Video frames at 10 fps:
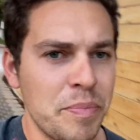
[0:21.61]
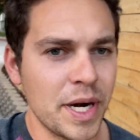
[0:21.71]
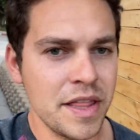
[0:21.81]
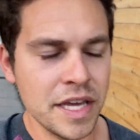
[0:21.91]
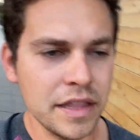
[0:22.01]
But
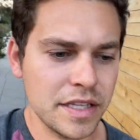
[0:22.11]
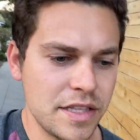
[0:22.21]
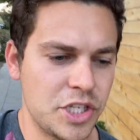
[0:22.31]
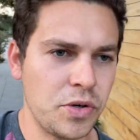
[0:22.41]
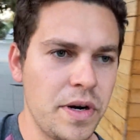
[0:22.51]
I think that
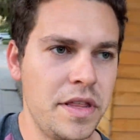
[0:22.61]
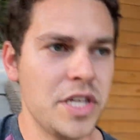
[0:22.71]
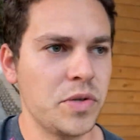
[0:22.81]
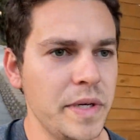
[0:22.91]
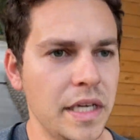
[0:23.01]
the story
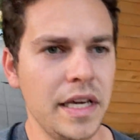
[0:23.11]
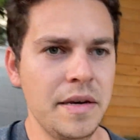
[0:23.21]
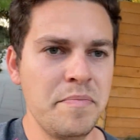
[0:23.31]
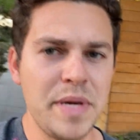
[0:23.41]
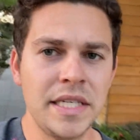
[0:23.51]
this week
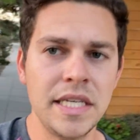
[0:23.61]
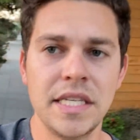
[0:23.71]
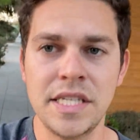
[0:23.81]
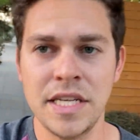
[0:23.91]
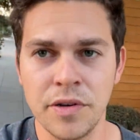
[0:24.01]
in
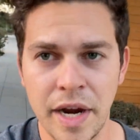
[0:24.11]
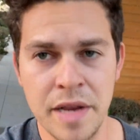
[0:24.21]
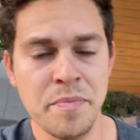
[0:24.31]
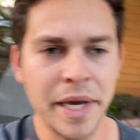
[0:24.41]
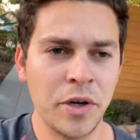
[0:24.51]
BTC, right,
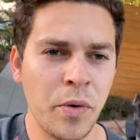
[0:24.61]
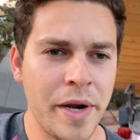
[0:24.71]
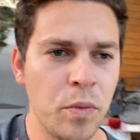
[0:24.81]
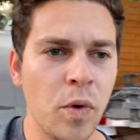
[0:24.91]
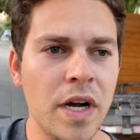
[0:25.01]
in
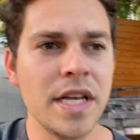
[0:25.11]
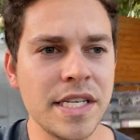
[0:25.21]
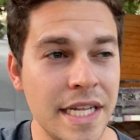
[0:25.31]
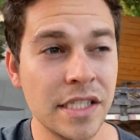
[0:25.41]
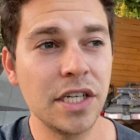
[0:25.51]
Bitcoin, was
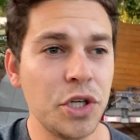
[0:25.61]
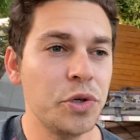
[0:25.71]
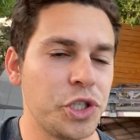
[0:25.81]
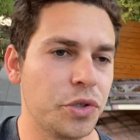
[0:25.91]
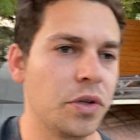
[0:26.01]

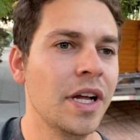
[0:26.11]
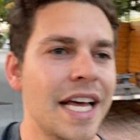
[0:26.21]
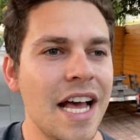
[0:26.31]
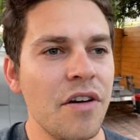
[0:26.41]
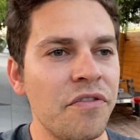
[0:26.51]
institutional
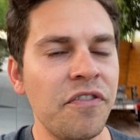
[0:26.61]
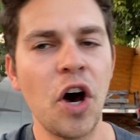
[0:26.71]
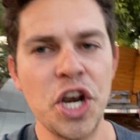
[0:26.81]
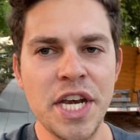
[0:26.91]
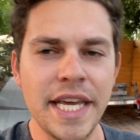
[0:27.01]

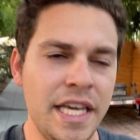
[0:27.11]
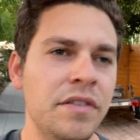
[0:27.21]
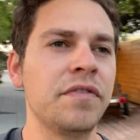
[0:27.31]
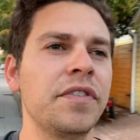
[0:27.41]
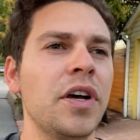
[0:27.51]
fund
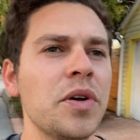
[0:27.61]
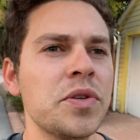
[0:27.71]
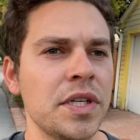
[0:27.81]
inflows.